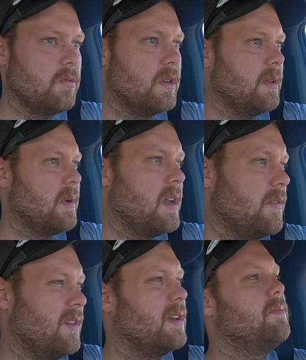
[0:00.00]
He might
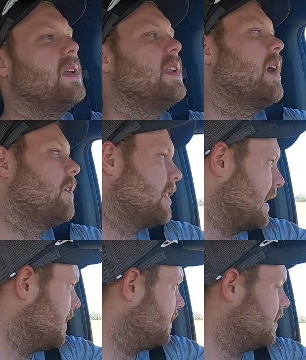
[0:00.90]
even be down at
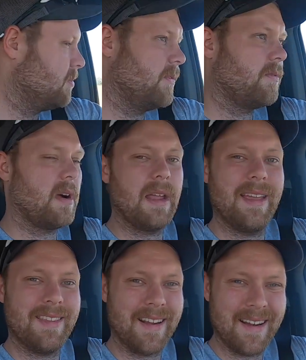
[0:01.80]
that field before I
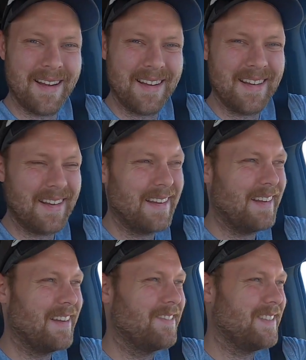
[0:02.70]
get there.
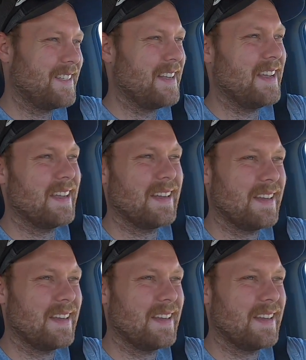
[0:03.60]
We'll see.